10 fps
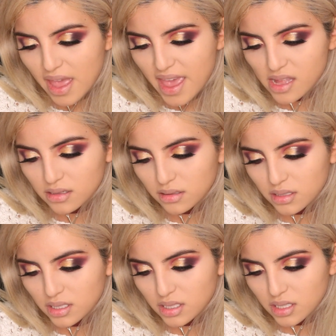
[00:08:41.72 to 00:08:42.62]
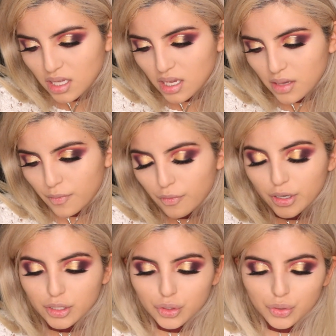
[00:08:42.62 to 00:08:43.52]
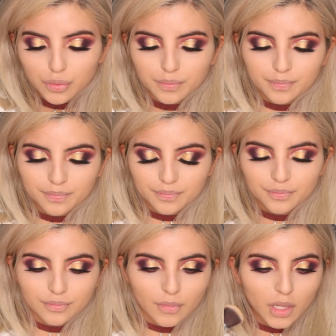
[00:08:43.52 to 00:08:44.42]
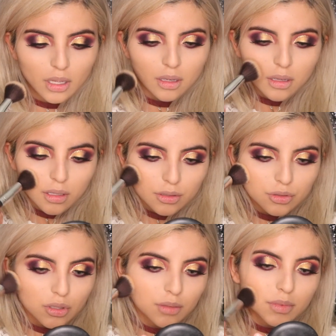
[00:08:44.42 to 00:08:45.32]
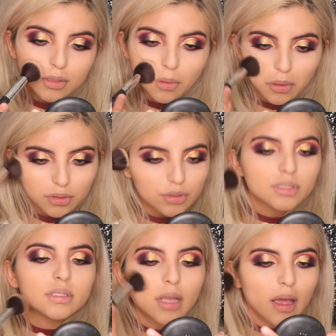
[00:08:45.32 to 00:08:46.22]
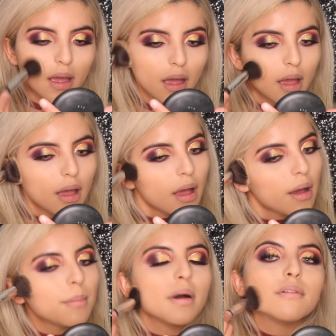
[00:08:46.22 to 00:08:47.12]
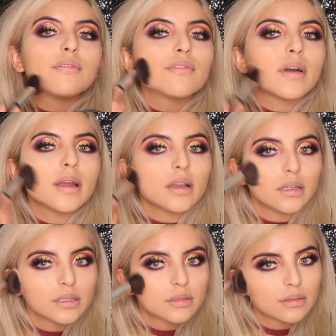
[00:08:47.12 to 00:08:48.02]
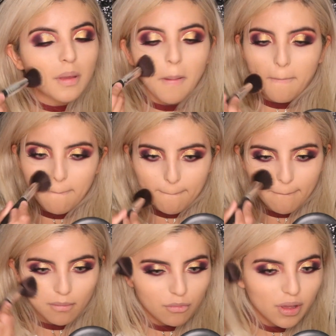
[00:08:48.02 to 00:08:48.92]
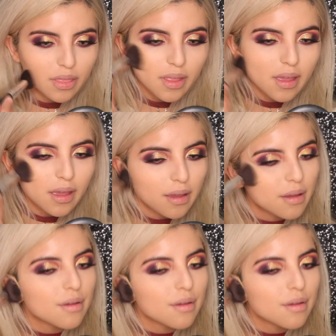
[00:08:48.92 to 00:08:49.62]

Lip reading: NC42. So I'm just going to set my face with it.